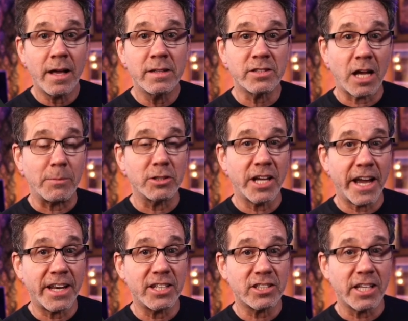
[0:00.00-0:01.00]

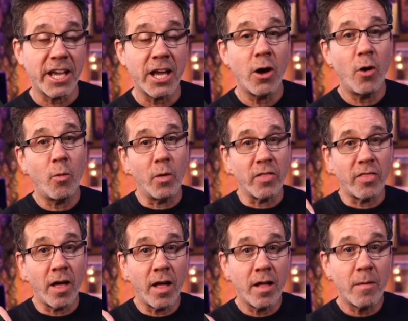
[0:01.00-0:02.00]
simultaneously with
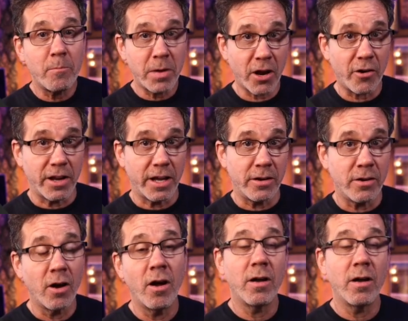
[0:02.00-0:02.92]
period.